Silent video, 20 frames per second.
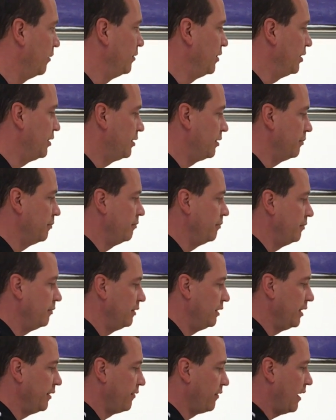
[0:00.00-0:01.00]
just some
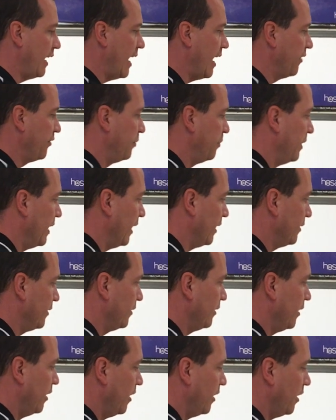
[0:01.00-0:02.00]
different aspects
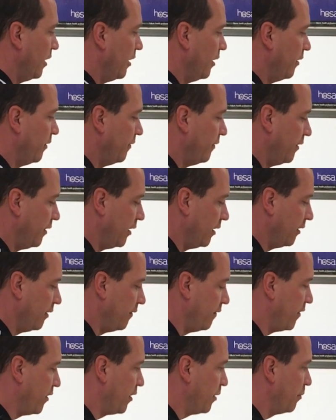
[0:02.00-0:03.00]
of the
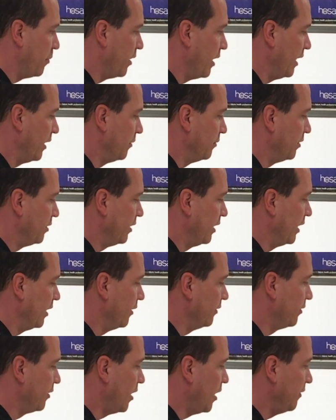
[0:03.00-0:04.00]
vertebrae
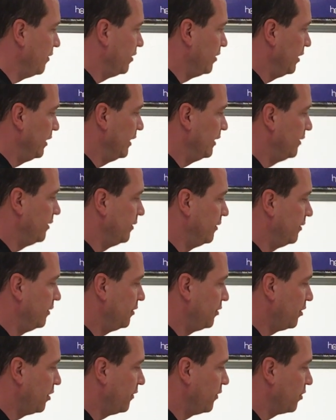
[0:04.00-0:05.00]
themselves. Obviously this is the
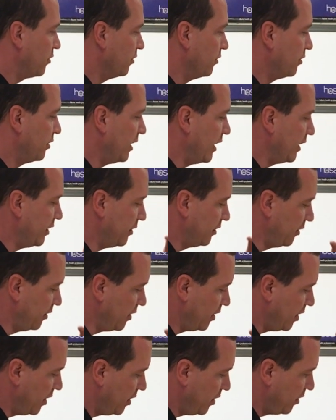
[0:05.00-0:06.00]
cervical section,
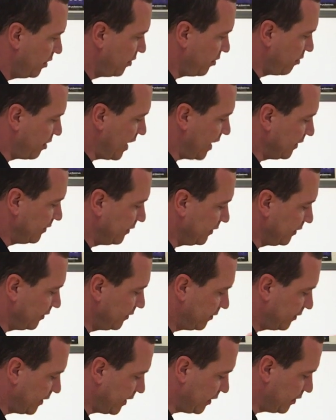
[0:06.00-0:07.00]
thoracic
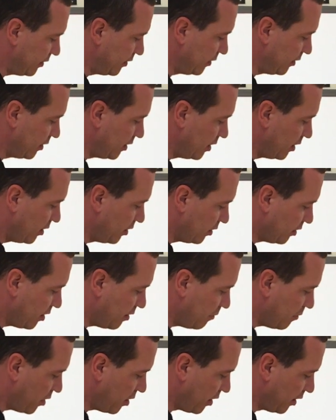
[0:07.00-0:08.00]
section,
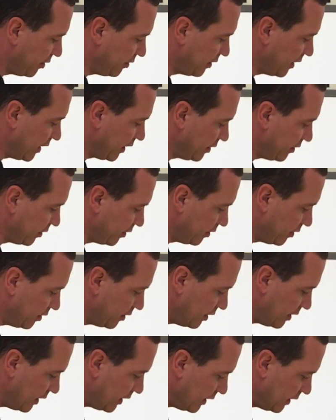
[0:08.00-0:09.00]
lumbar section.
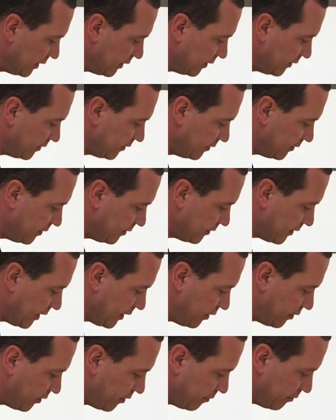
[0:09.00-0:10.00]
This is the
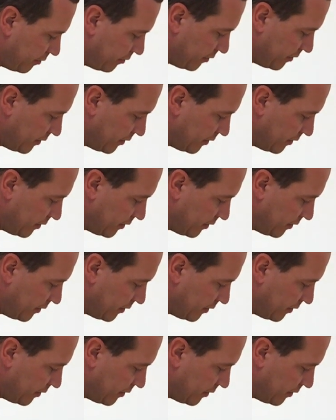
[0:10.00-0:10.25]
sacrum